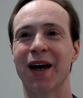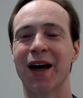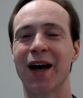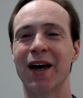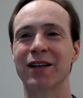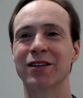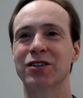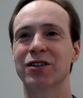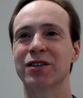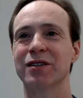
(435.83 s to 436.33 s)

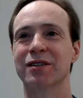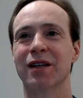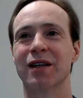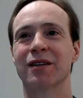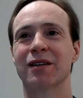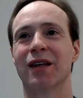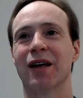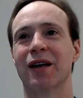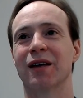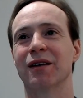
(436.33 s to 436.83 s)
And she
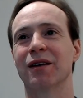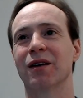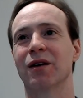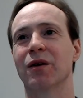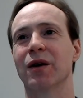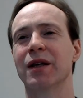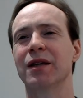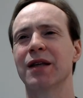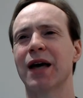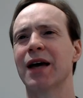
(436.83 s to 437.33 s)
said that,
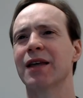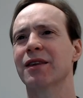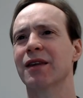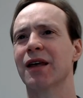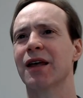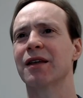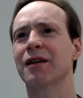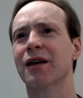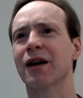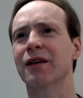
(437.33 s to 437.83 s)
and at the
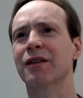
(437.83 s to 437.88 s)
end,